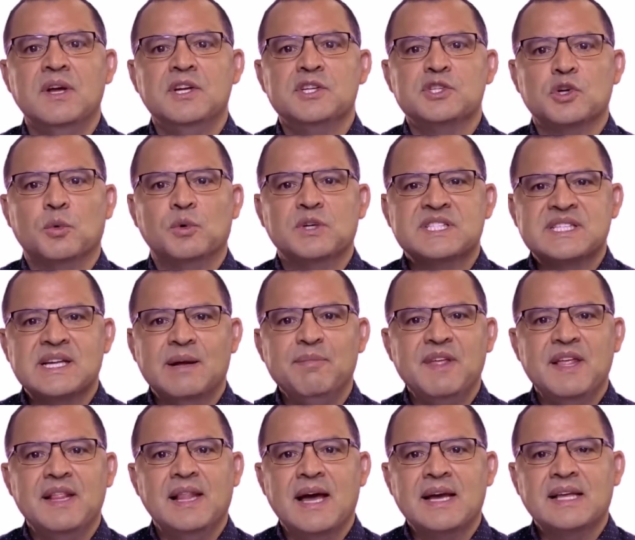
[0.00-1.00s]
So with
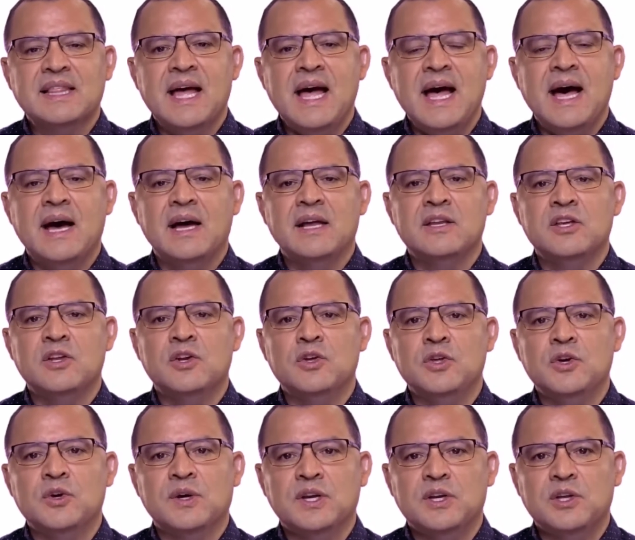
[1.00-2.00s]
something like that, you know,
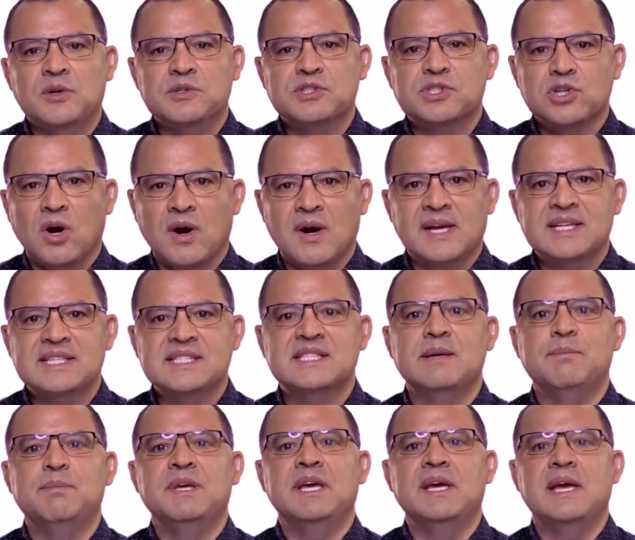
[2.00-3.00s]
you could use target
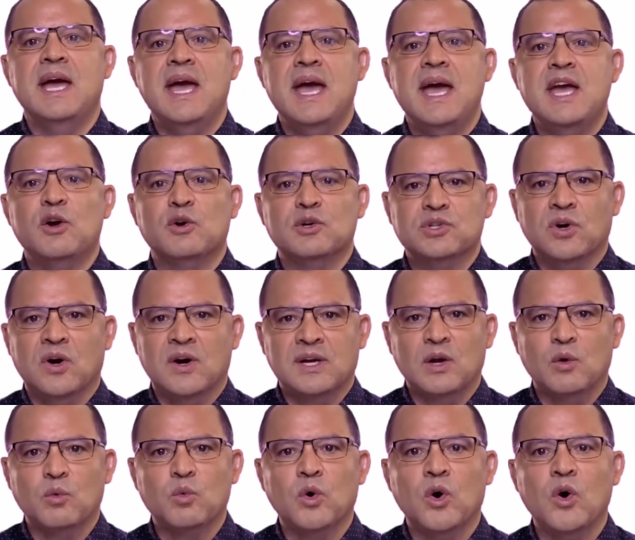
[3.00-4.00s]
C P A or
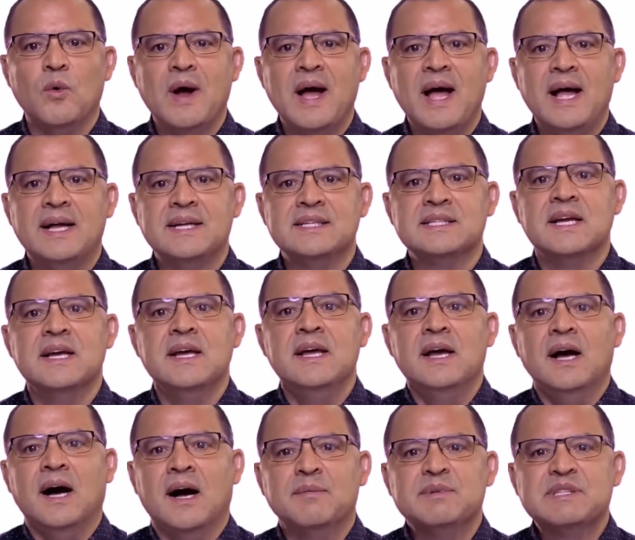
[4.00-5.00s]
target ROAS
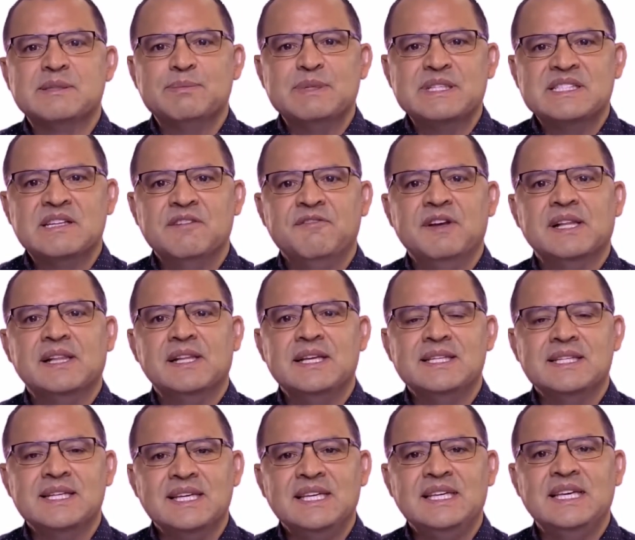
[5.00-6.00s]
um, specifically
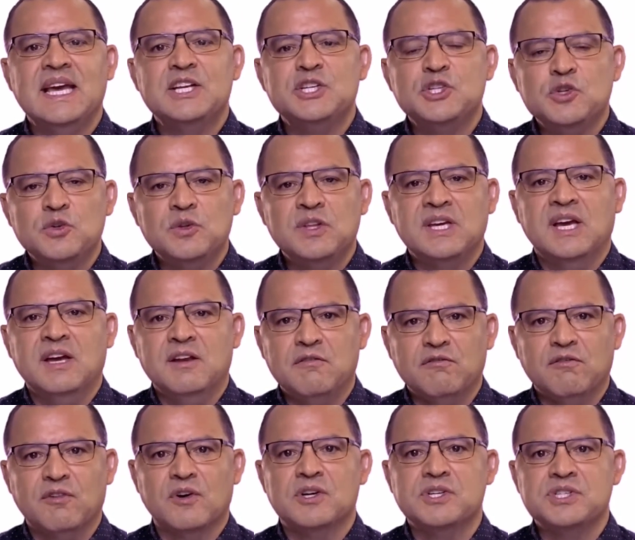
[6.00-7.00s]
to get you the
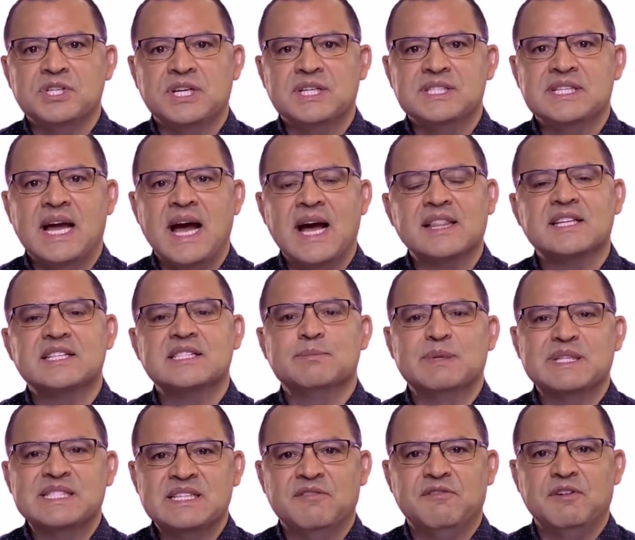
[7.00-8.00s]
conversions at the
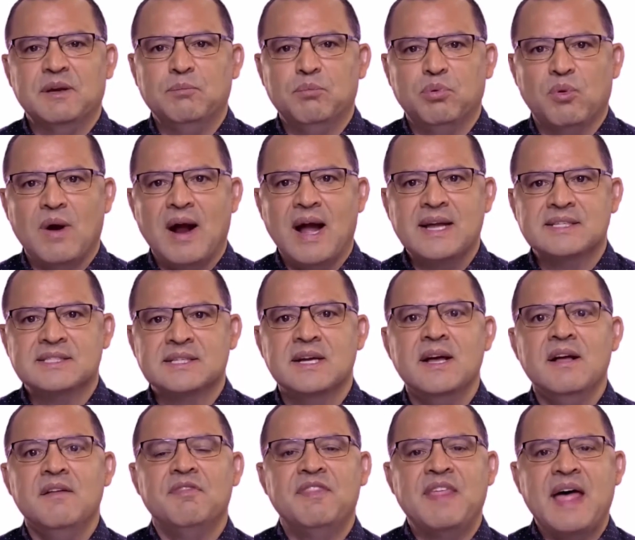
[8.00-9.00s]
specific price.
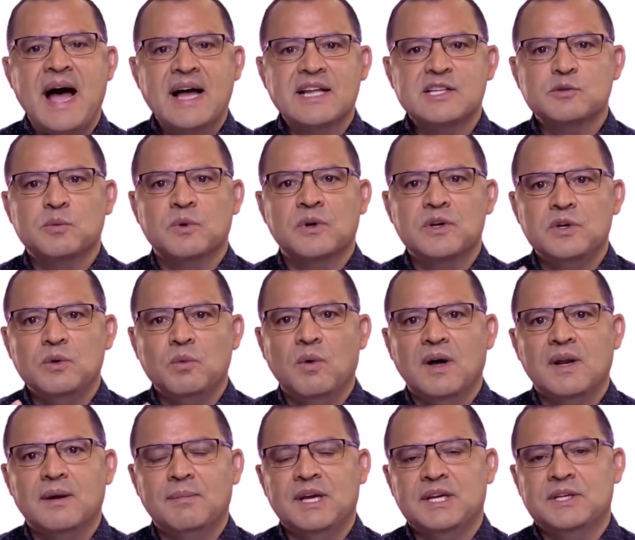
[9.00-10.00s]
That's where you
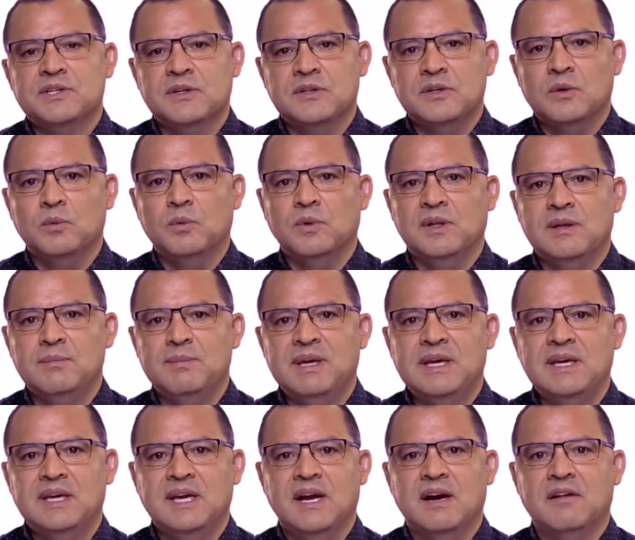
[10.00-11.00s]
want to make sure that you're really
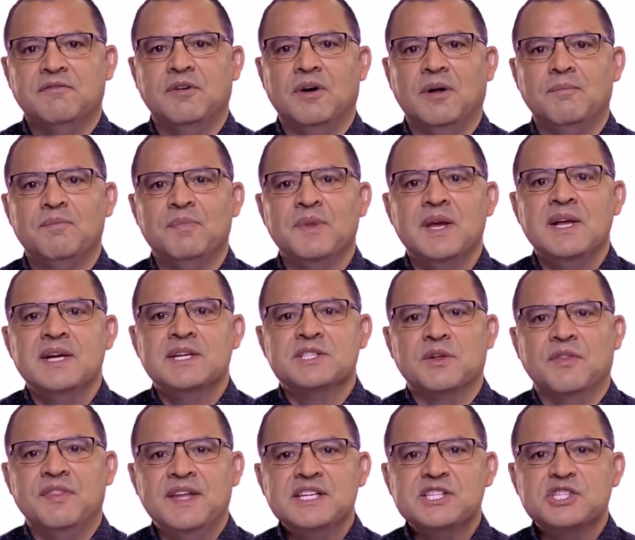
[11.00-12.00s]
being careful.
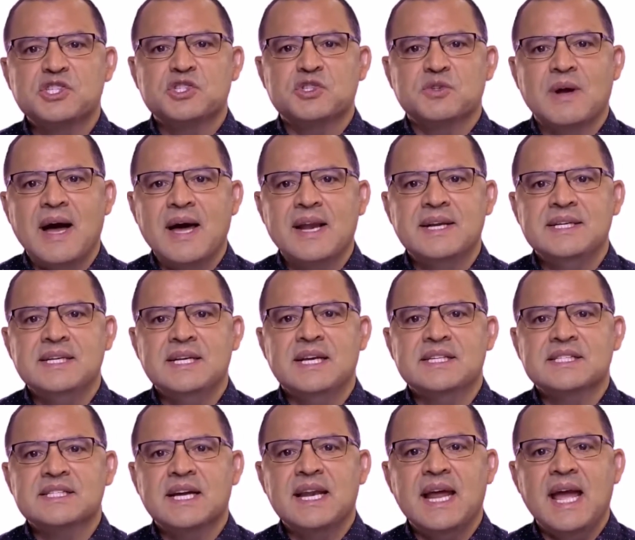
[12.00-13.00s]
So this strategy,
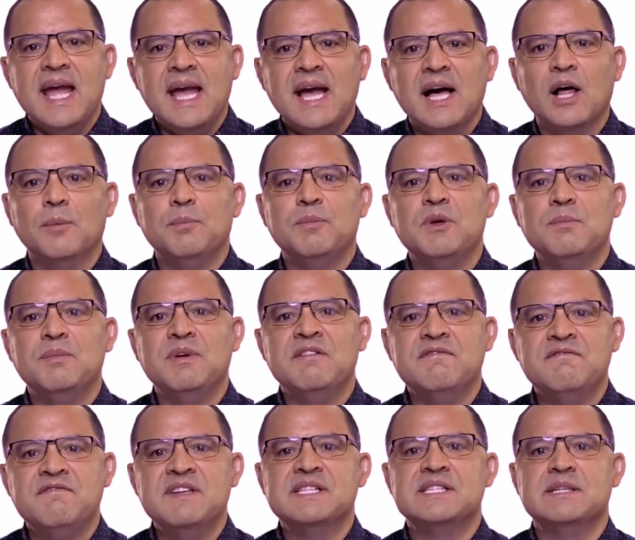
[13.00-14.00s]
it's going to help you be
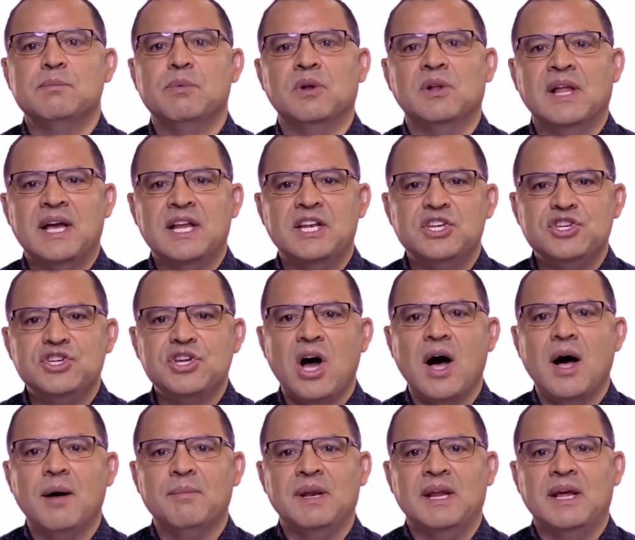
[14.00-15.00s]
visible and
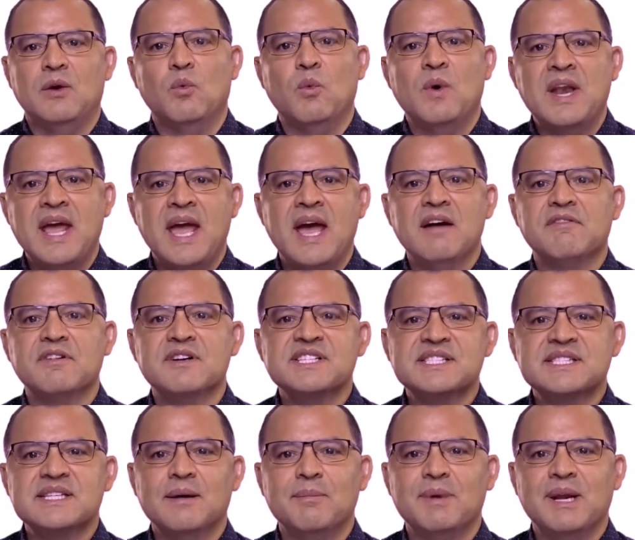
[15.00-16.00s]
dominant whenever
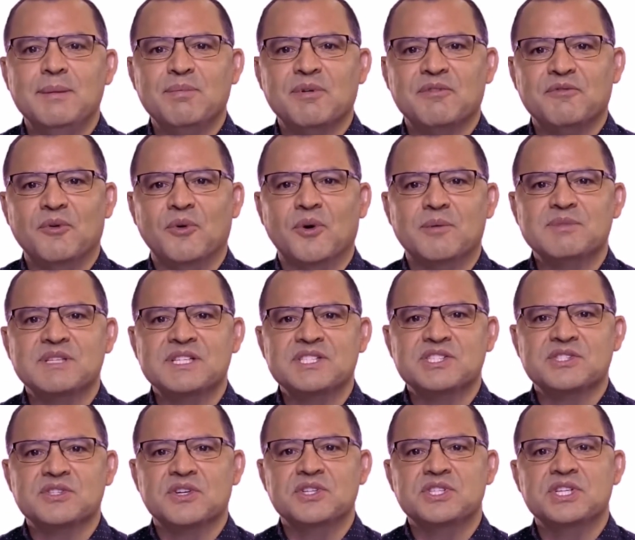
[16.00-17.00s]
somebody performs a
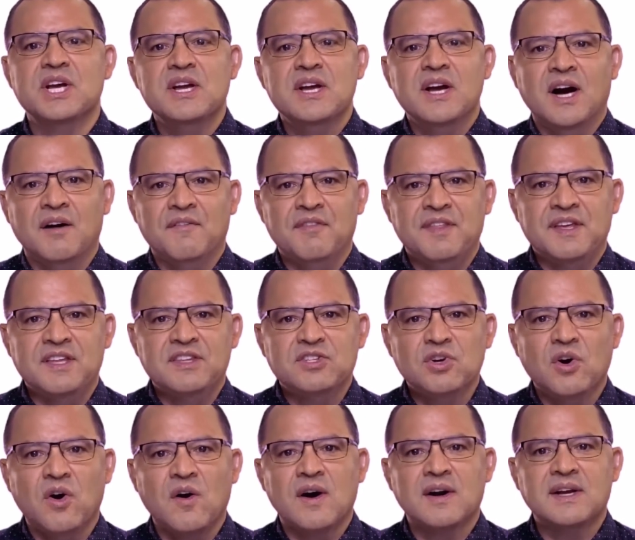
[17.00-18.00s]
search of the
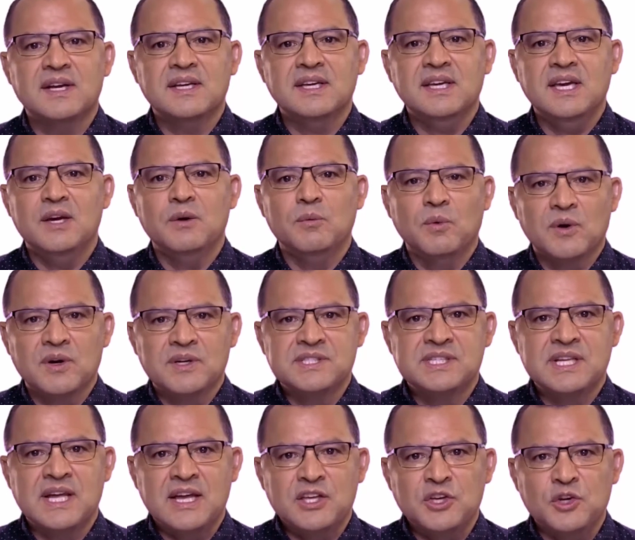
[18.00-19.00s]
target keywords
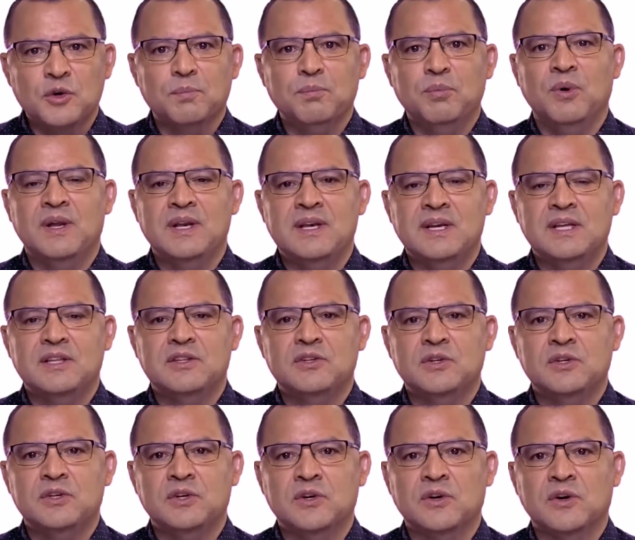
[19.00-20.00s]
that you're putting
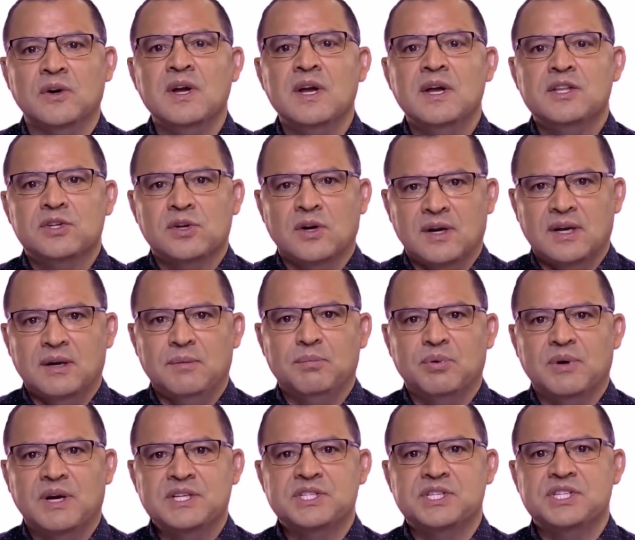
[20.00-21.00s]
into your target
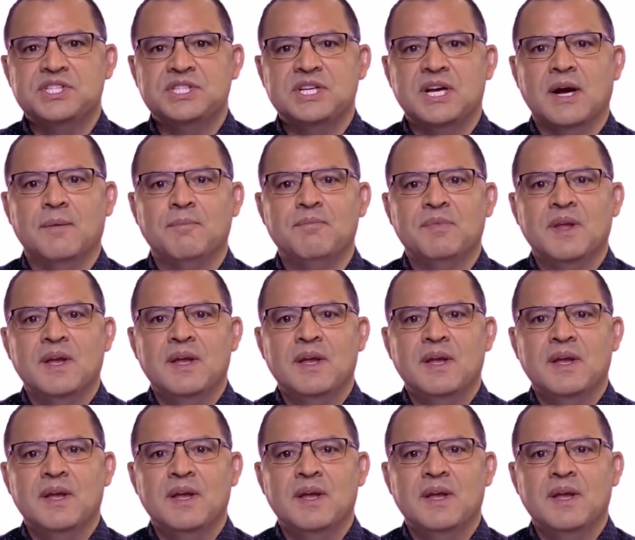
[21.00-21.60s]
impression share.